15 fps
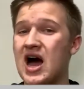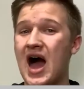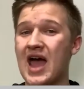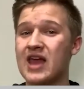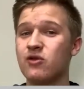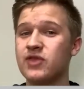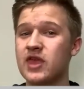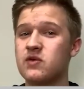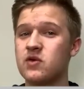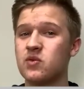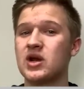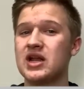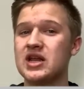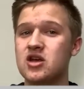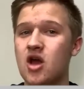I don't think we
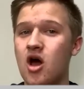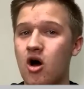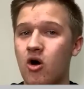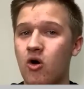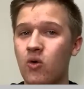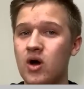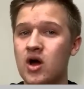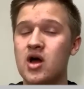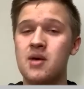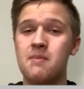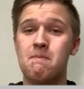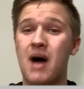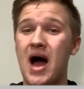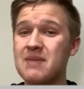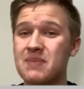really know.
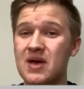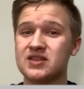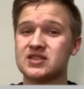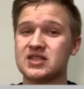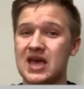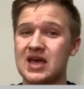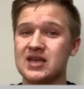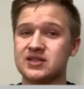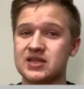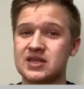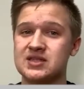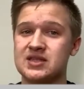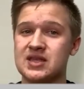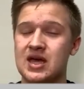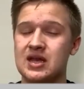My best guess
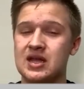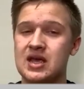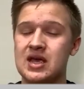is that